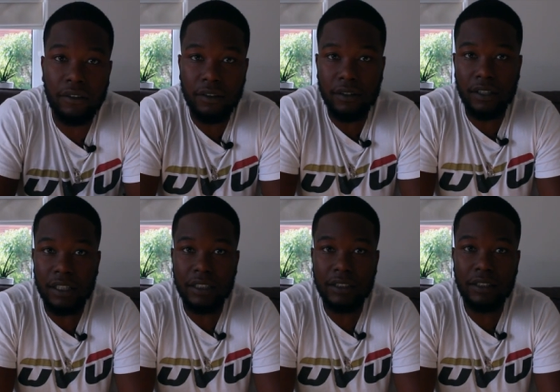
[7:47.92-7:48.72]
Now,
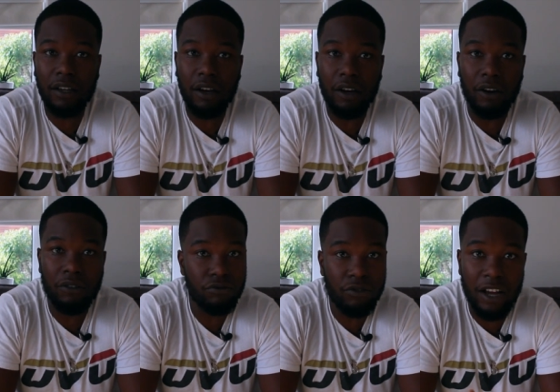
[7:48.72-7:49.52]
these
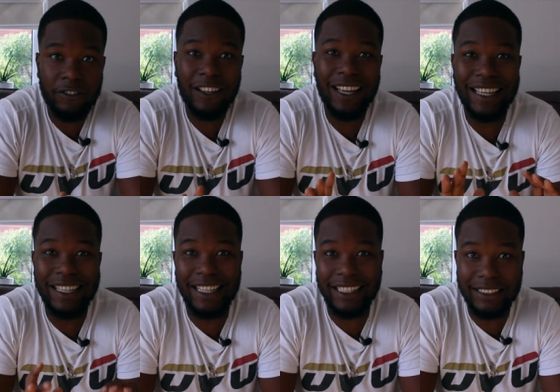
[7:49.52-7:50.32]
are rough
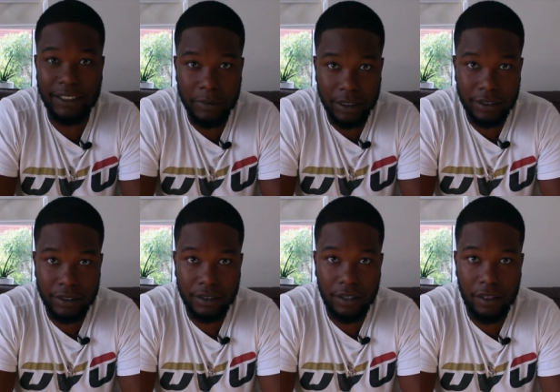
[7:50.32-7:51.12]

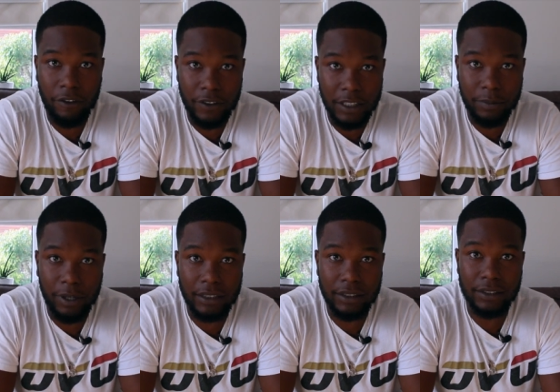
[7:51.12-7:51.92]
guesstimates of these
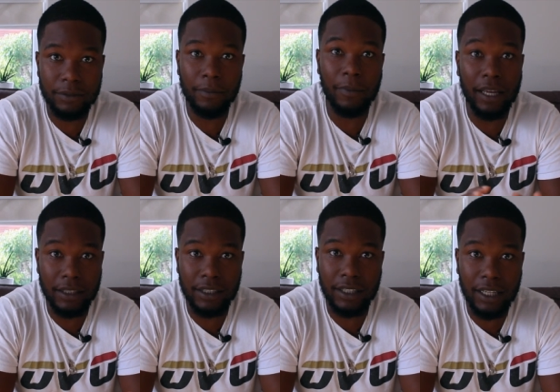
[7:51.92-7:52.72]
prices, may
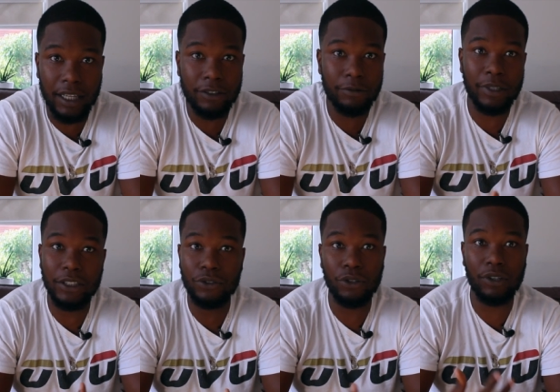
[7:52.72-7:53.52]
I add.
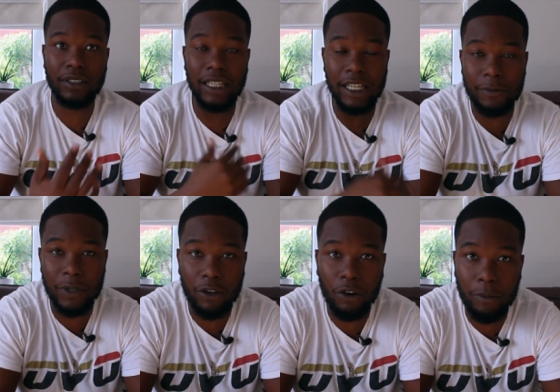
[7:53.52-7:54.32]
Please do not take
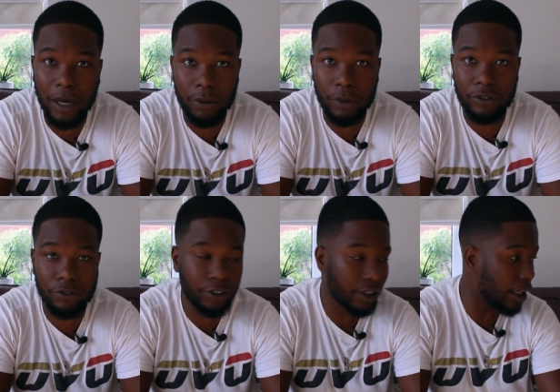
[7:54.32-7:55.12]
me on my word
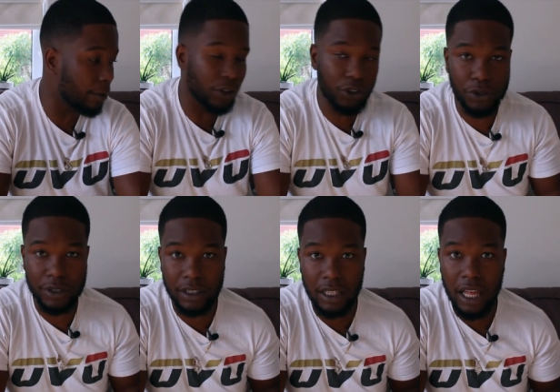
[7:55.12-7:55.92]
for it. I'm just
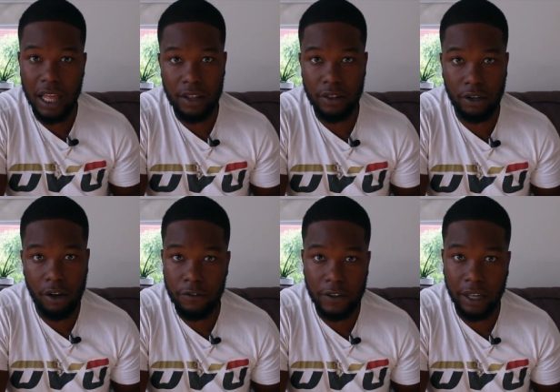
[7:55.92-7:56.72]
using the
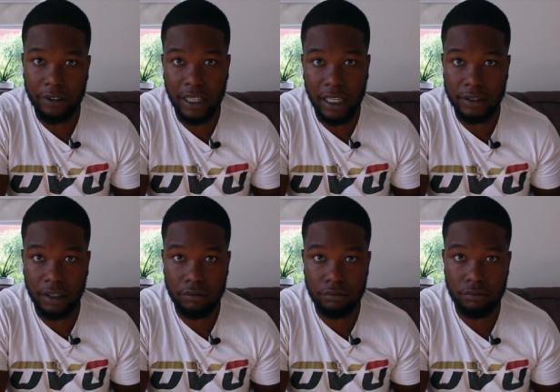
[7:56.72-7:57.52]
golf
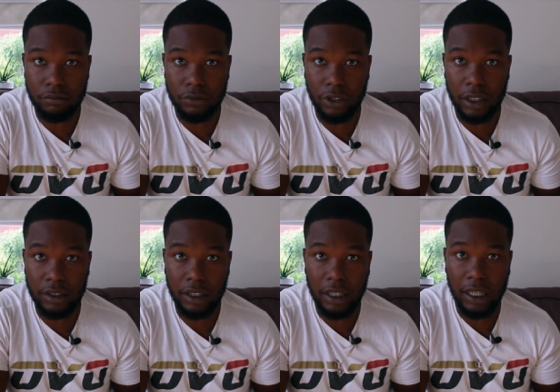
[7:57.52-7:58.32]
calculator,
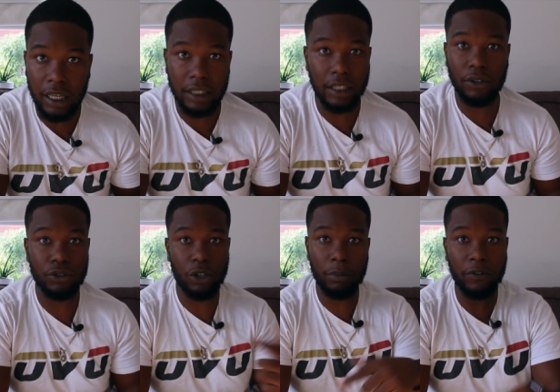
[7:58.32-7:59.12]
right? And then
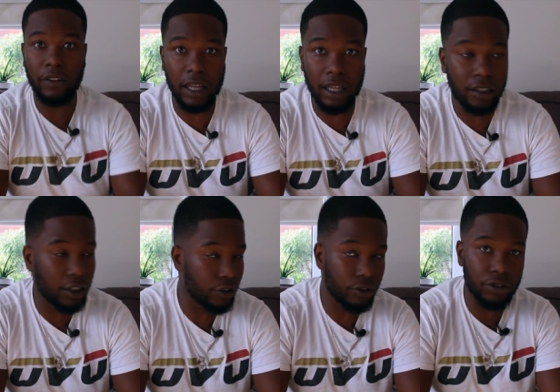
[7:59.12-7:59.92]
on top of that,
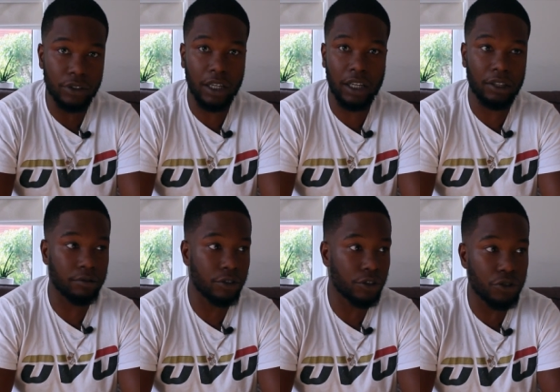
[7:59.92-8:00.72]
you,
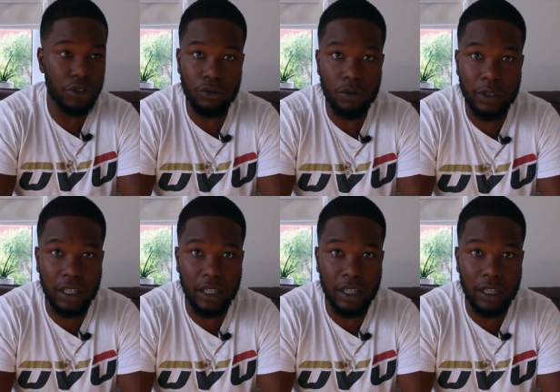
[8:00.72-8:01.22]
uh, just using normal